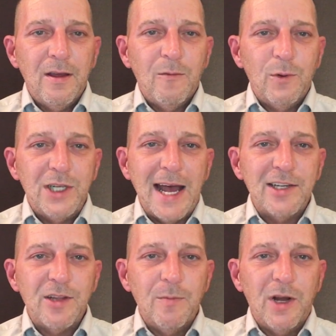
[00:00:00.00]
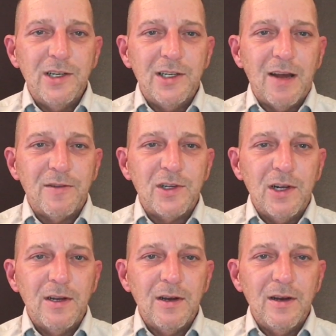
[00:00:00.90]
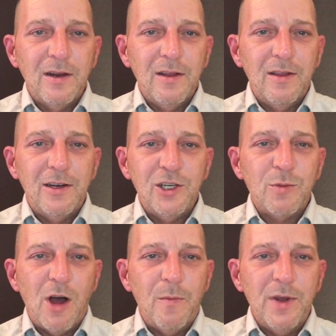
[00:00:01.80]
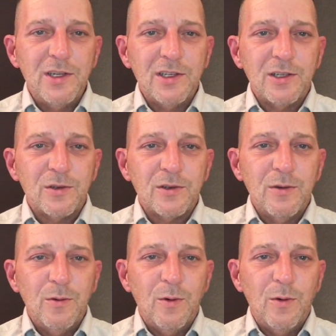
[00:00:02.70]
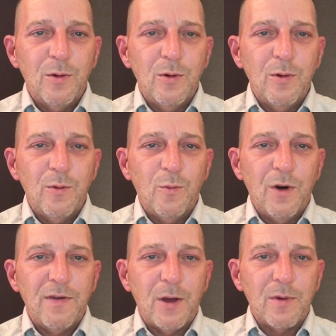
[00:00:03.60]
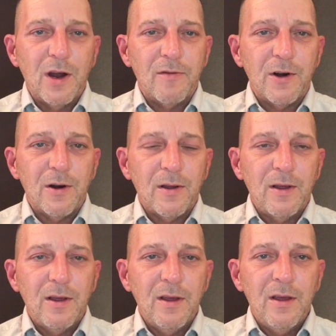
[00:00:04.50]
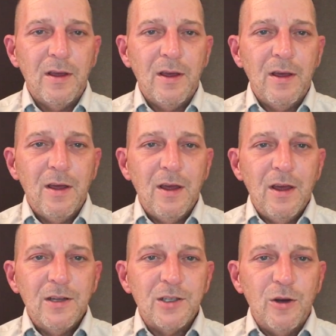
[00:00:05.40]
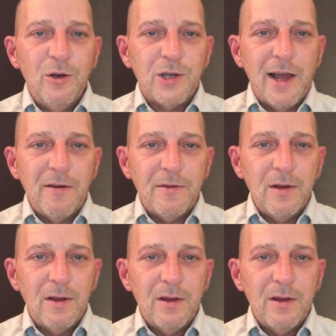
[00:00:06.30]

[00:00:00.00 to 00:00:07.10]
which adds to the budget deficit that these small businesses would have helped cover. So who's left?